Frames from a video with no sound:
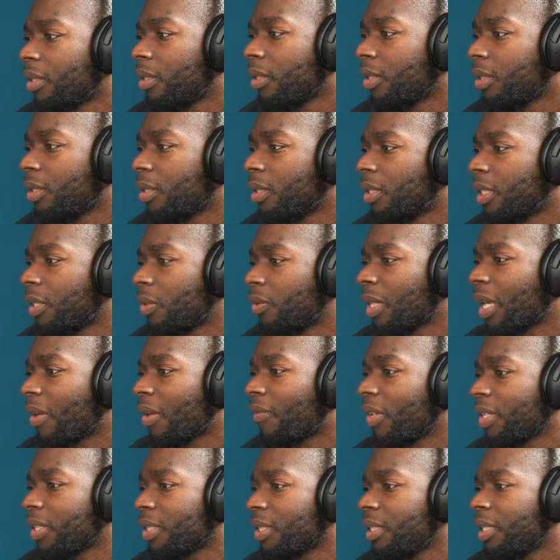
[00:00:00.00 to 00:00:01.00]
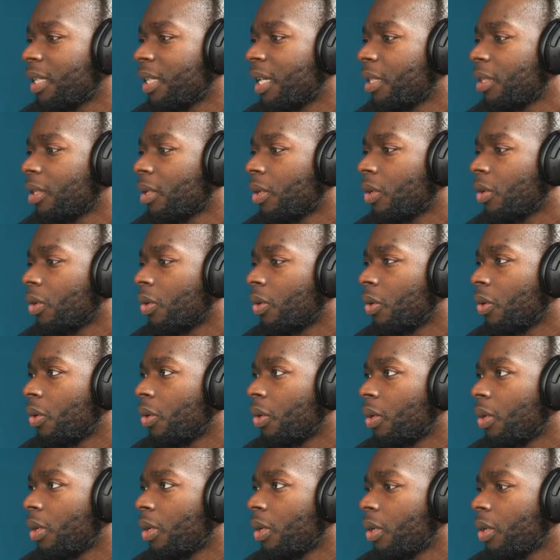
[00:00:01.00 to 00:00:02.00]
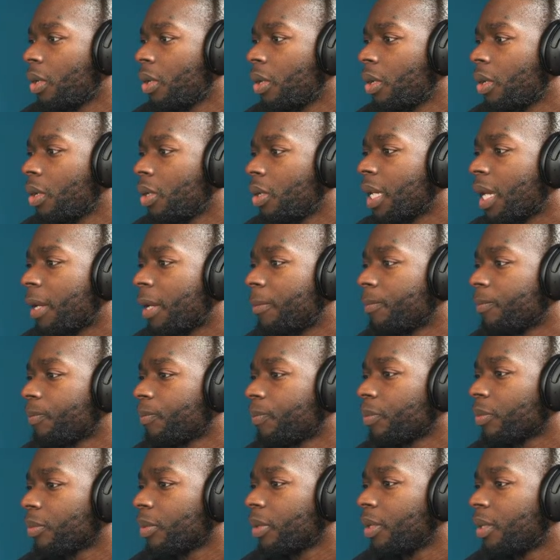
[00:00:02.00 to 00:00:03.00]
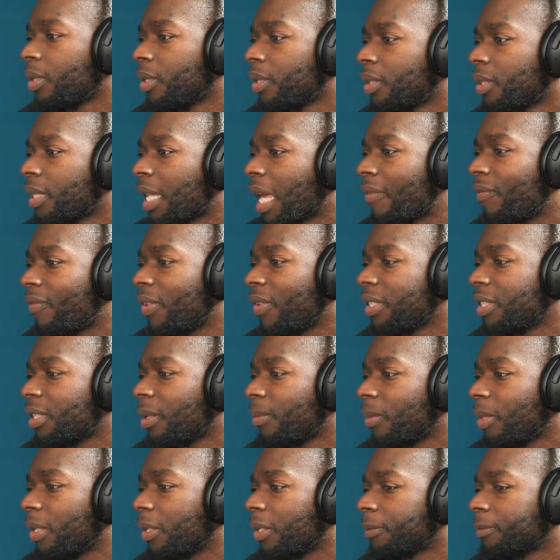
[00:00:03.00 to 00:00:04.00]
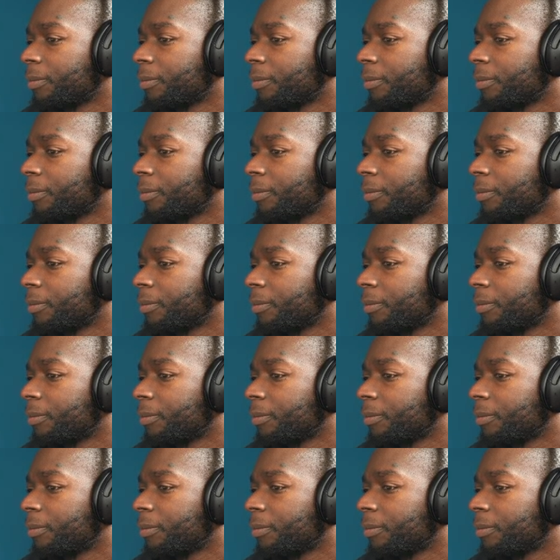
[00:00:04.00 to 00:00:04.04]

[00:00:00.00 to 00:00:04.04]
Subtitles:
So that fix it yet? No, yeah, that fixed something.